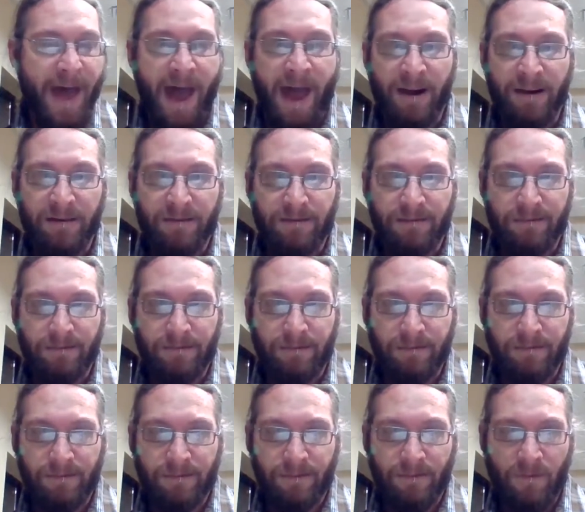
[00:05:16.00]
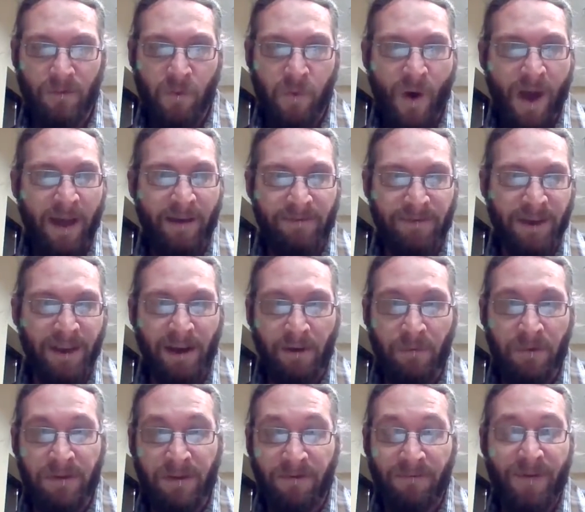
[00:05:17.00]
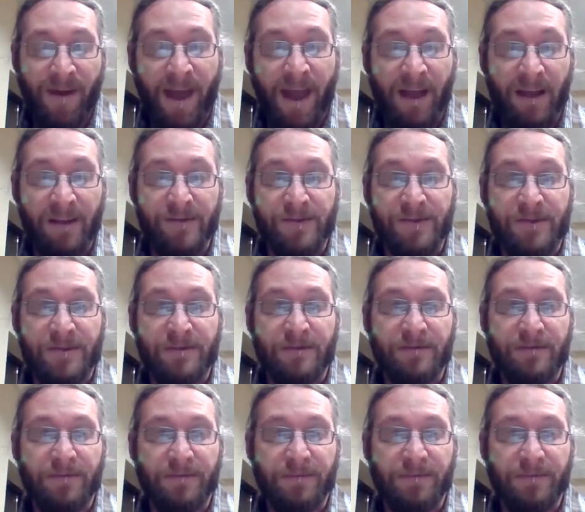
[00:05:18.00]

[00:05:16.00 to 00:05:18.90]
that way of dealing with the fans,